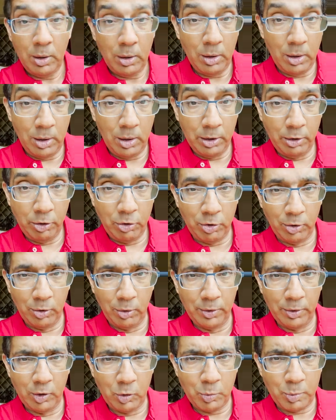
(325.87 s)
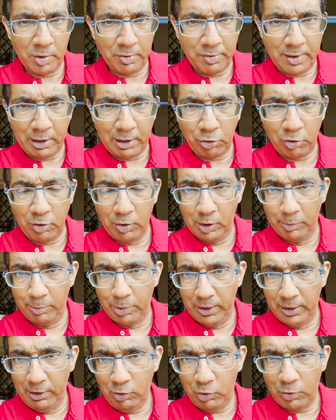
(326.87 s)
onto this professional
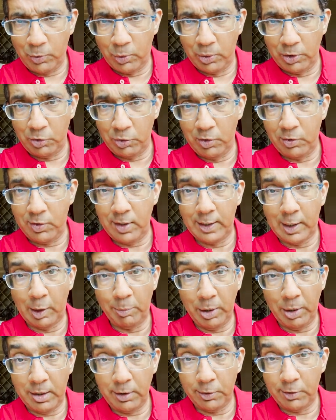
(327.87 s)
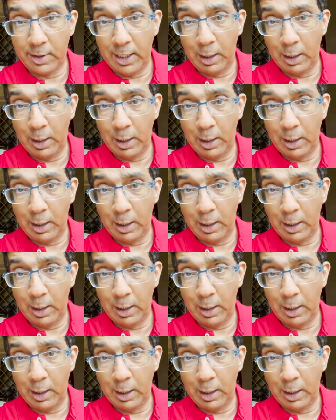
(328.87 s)
police force and say that because